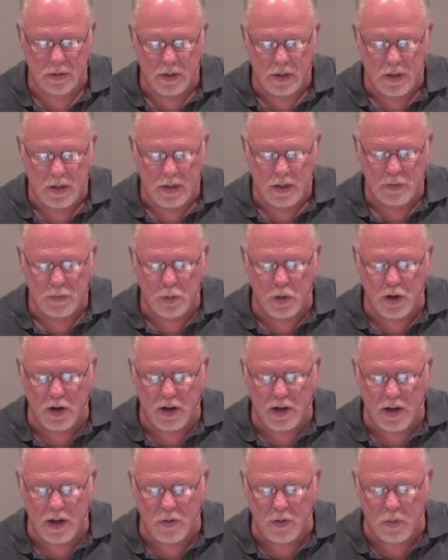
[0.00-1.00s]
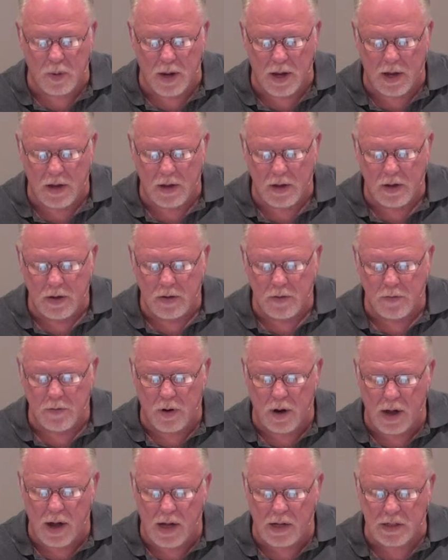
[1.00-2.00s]
Let's put it another way.
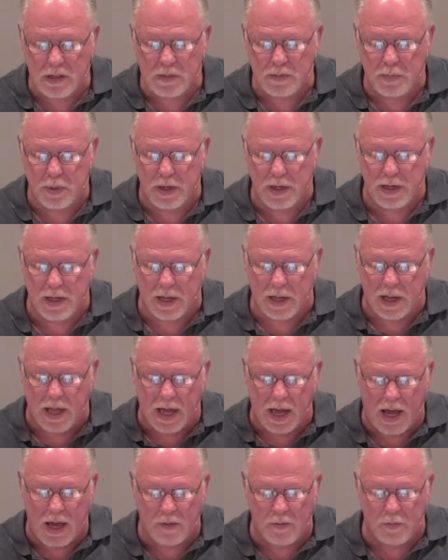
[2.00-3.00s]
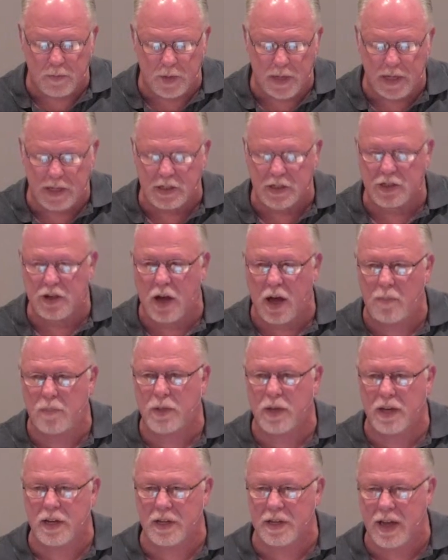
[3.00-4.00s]
For us, being alive means not
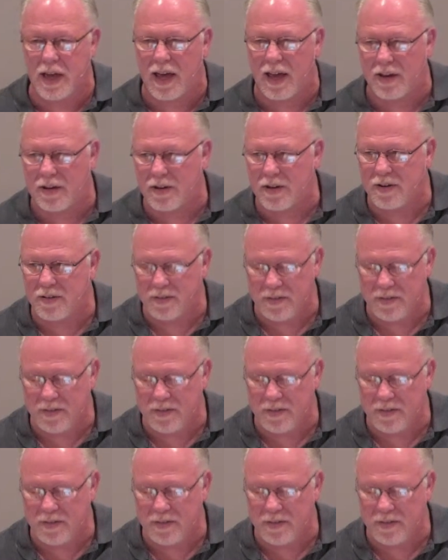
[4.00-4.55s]
being dead.